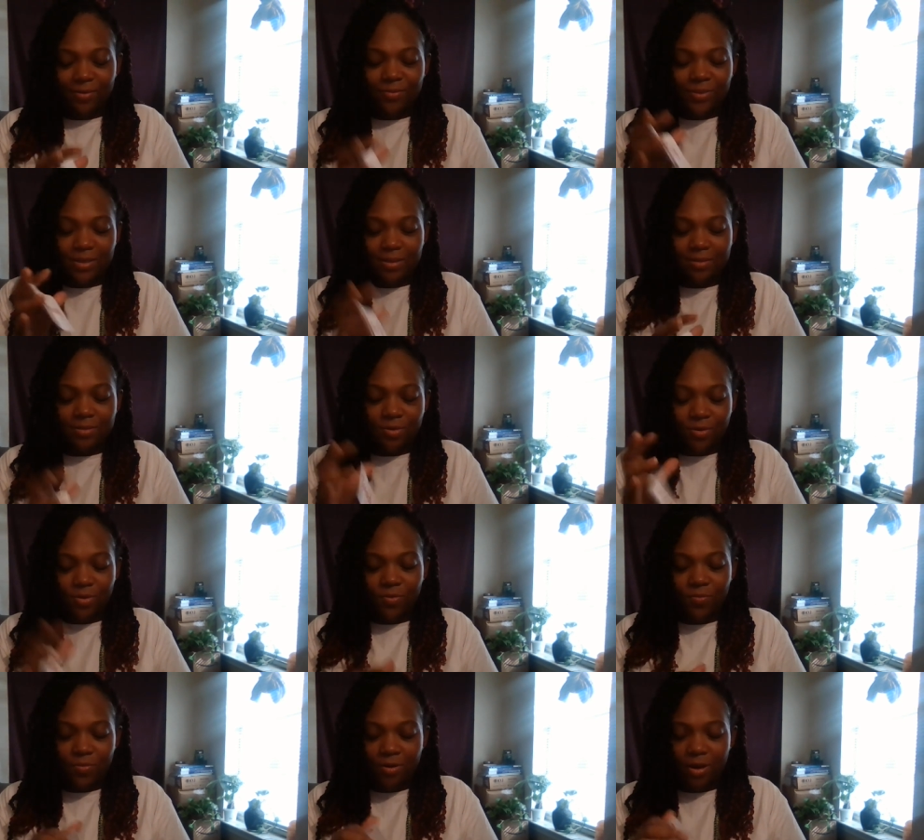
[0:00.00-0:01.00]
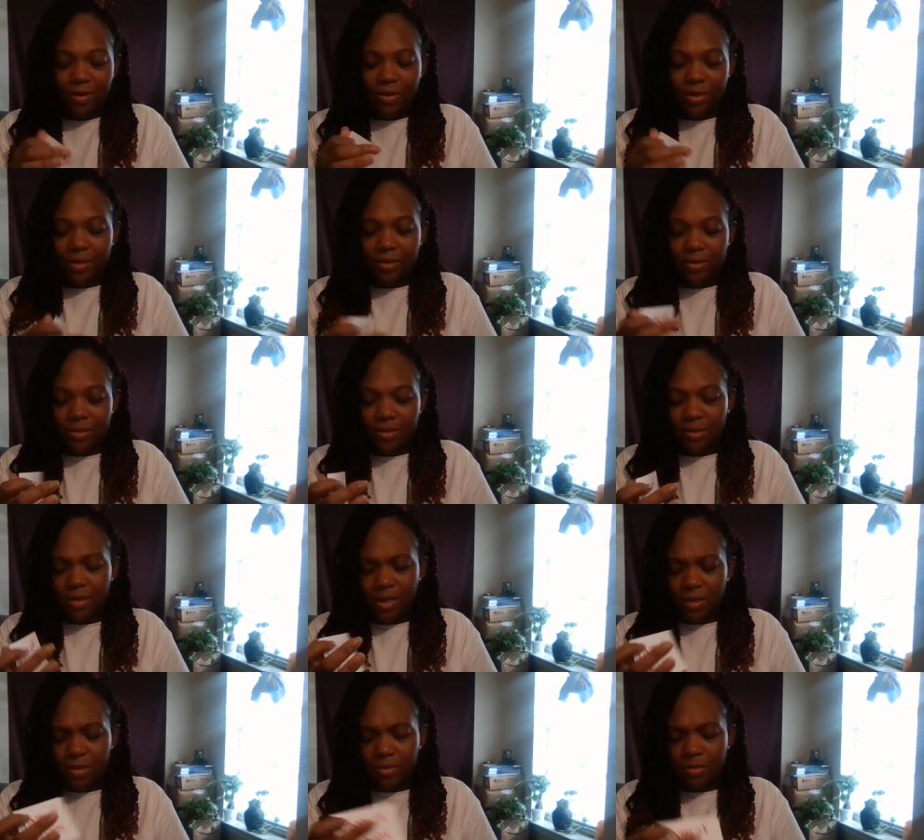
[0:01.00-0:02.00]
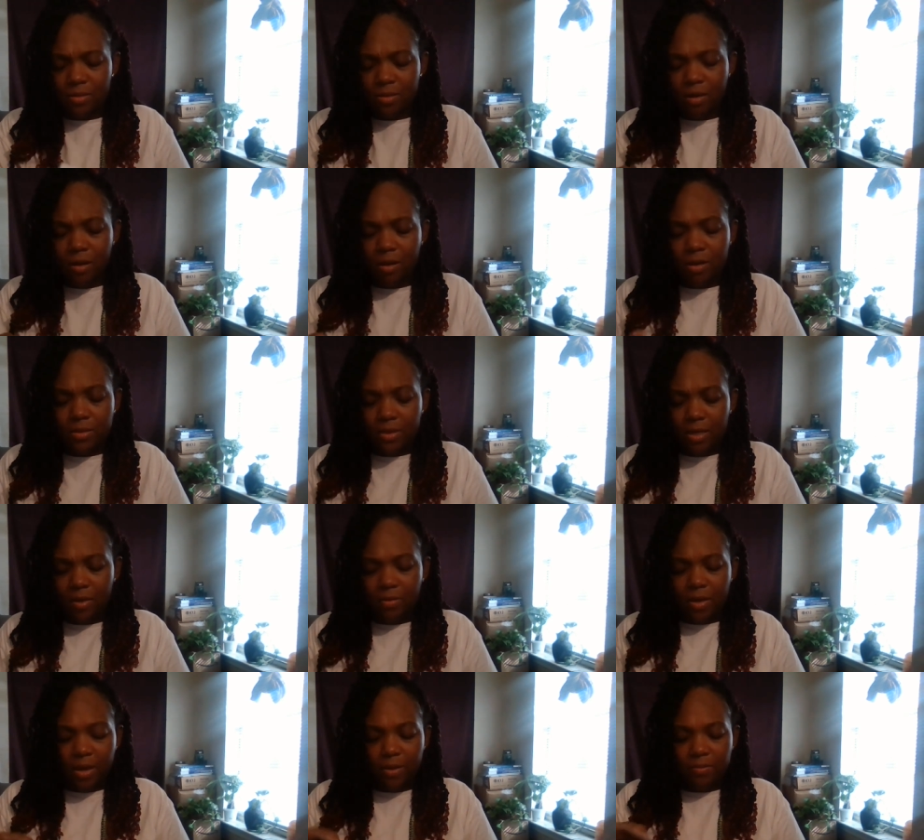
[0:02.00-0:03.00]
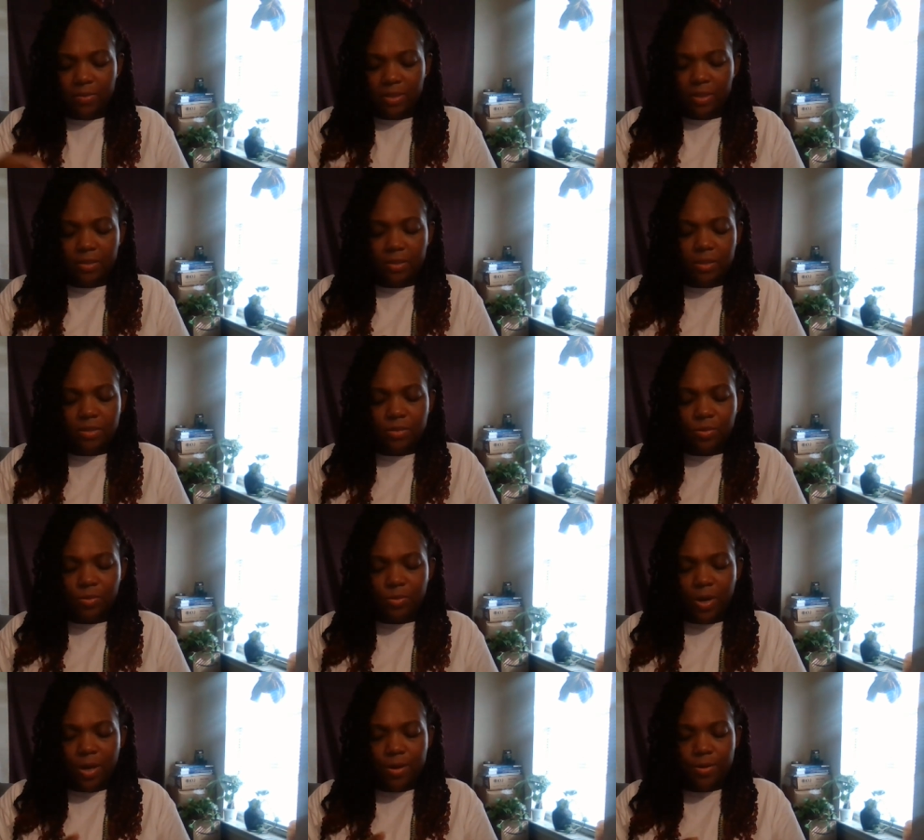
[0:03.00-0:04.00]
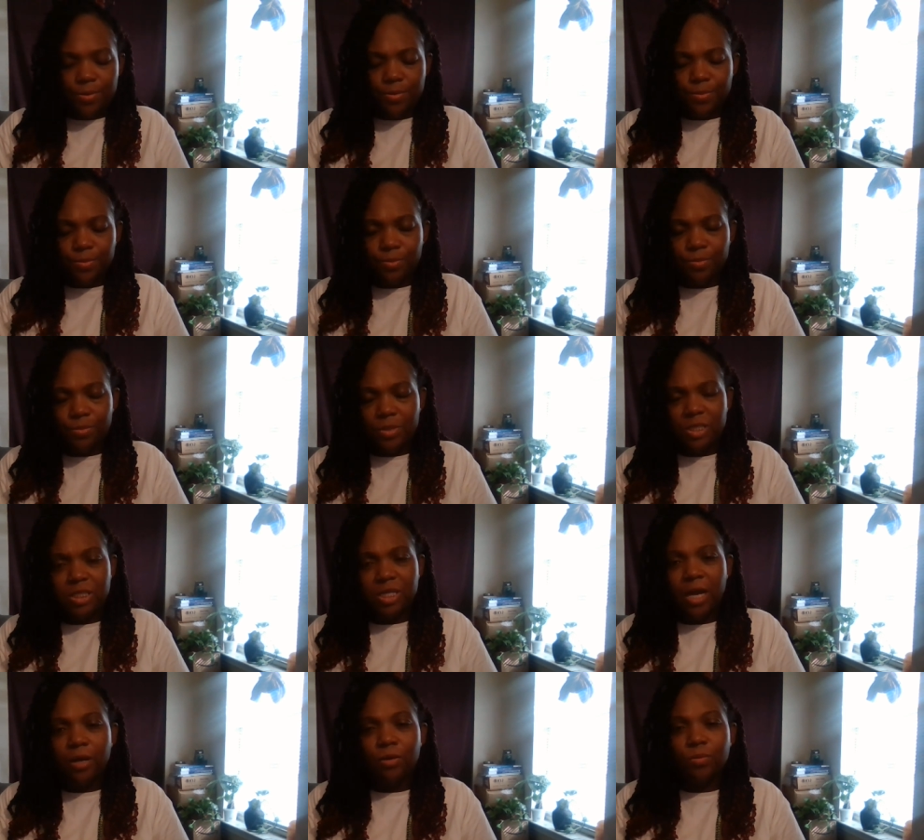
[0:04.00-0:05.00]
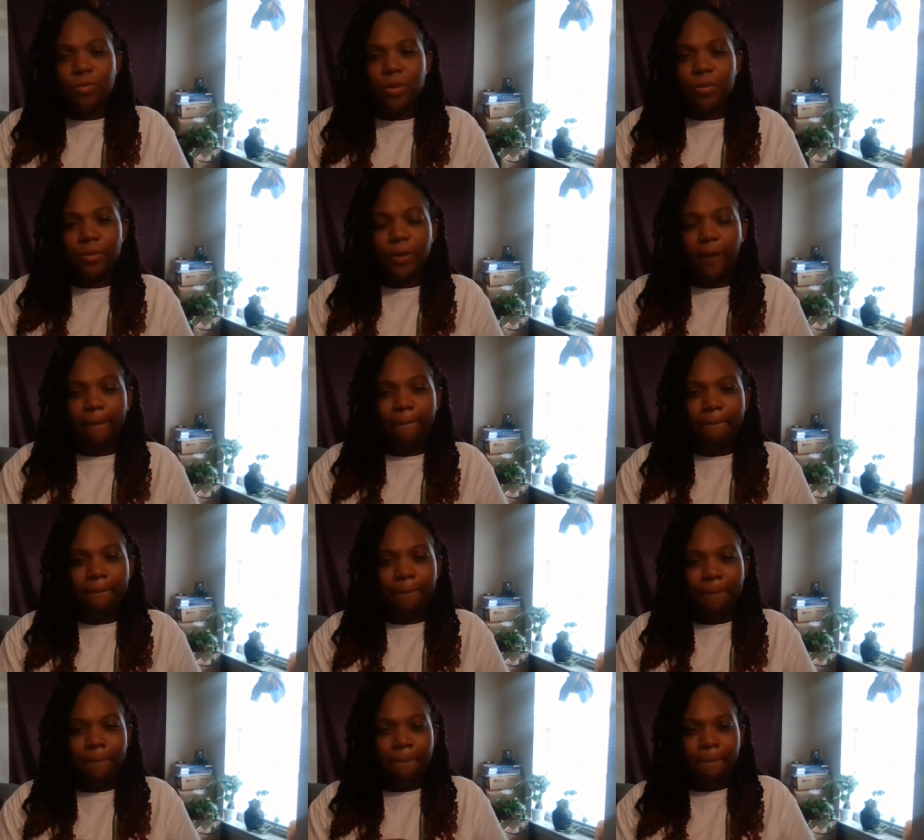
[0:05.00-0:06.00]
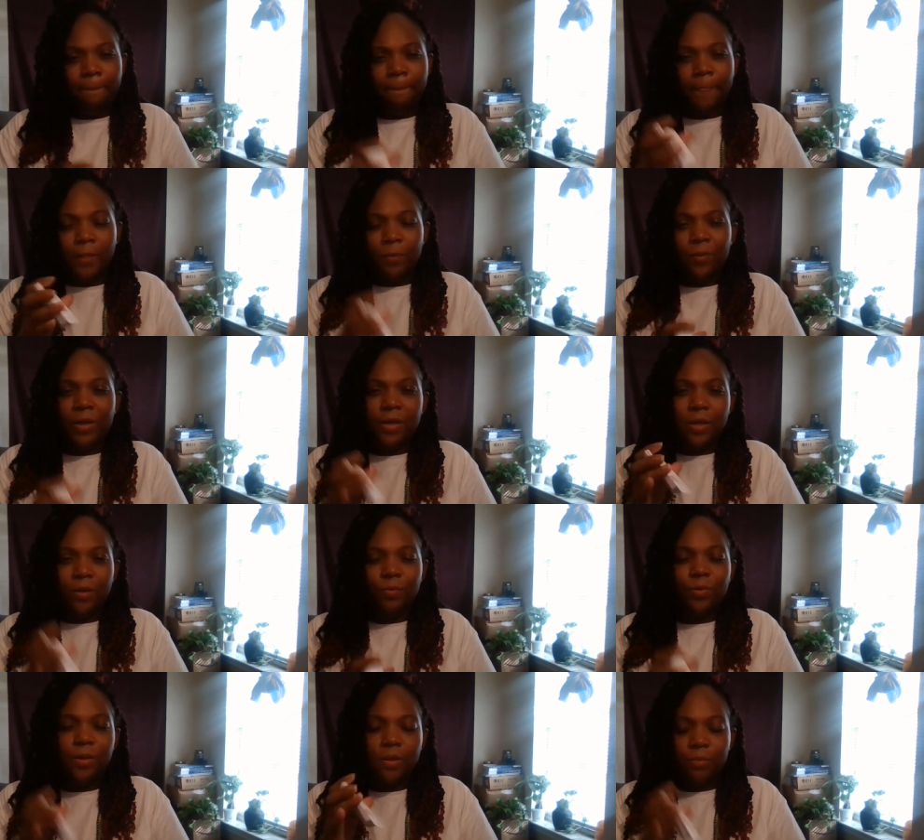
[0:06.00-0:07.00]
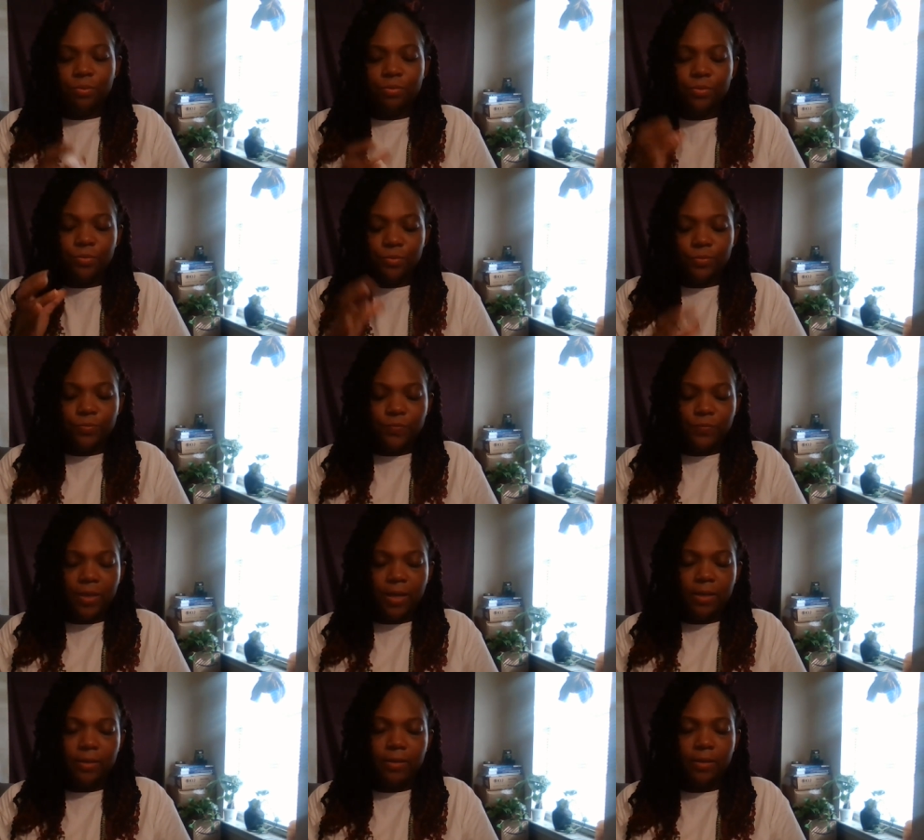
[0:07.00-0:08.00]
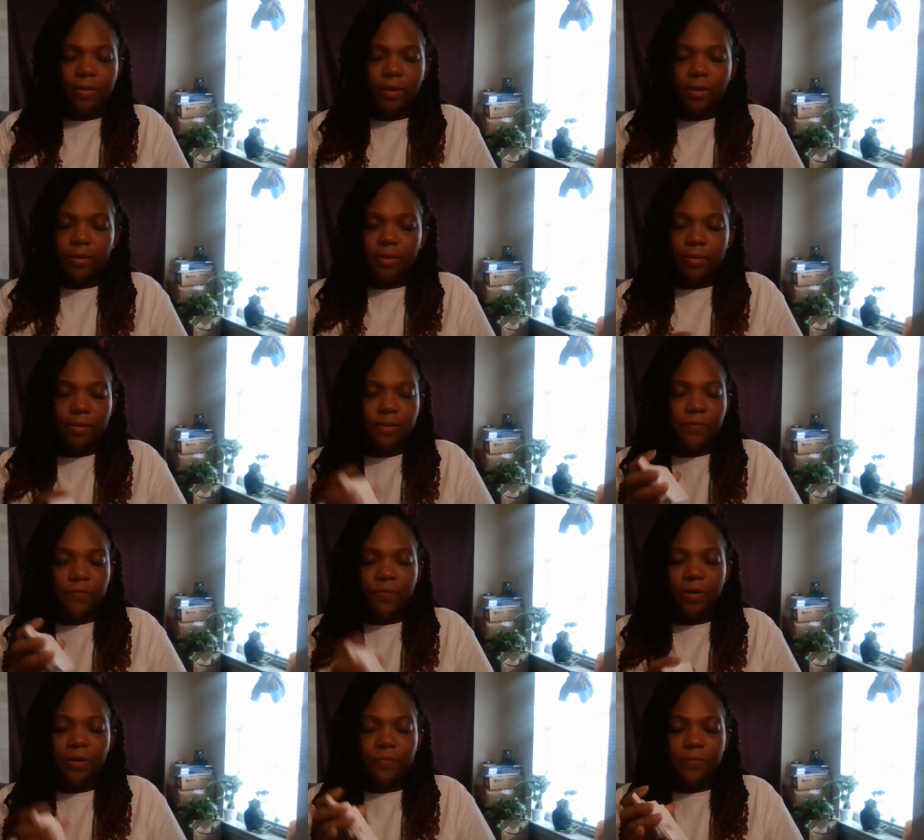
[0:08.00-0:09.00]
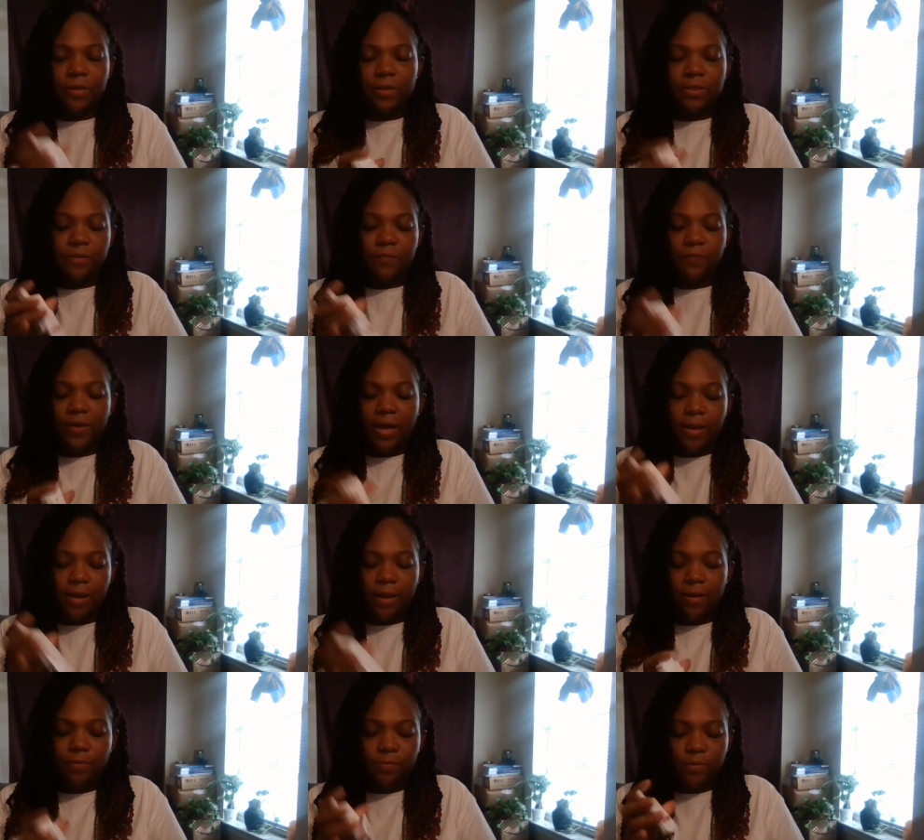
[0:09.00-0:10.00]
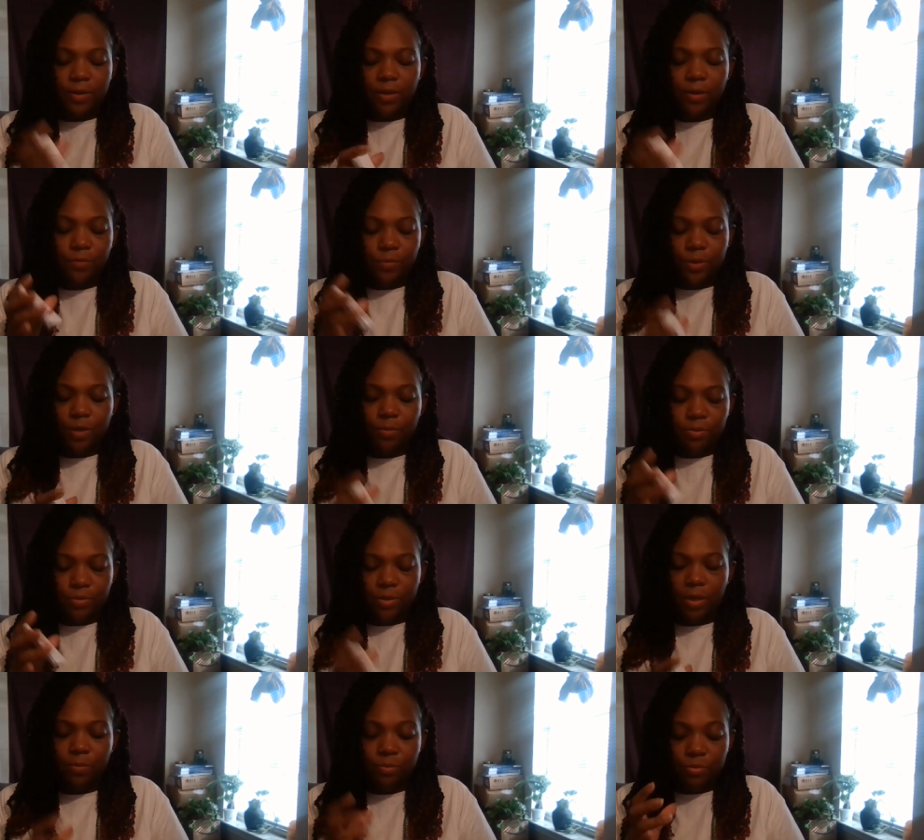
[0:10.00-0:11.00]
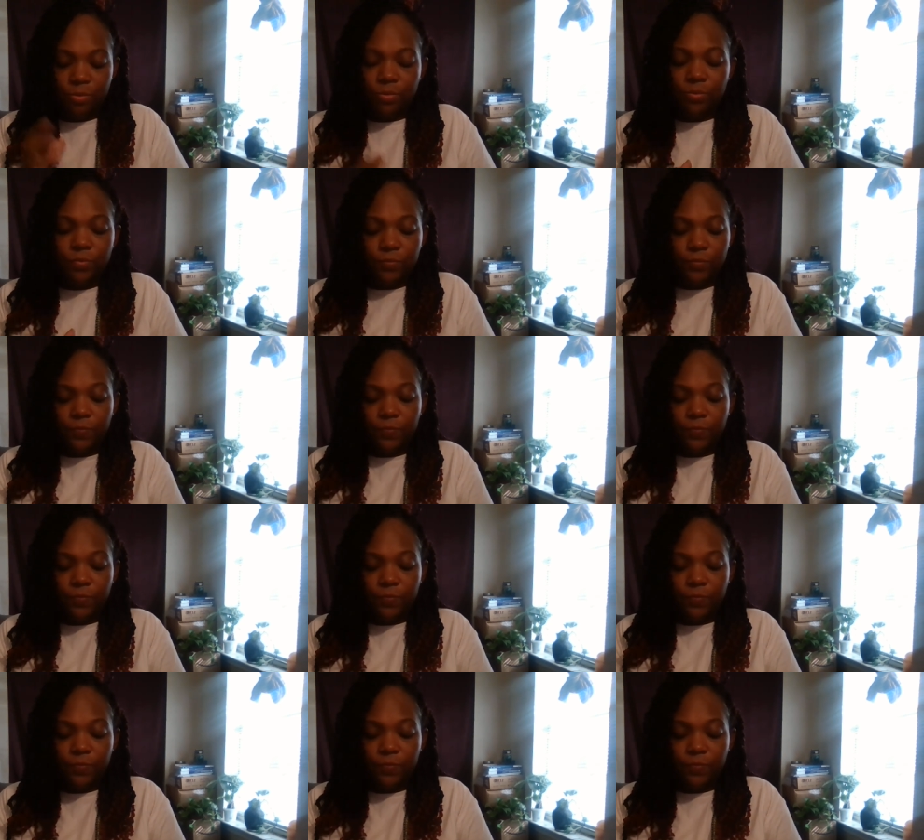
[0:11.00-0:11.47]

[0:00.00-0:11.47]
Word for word: What is the overall energy? Now, these cards, I, I did these around shadow work where can we improve like in, in, different areas of our life What can we improve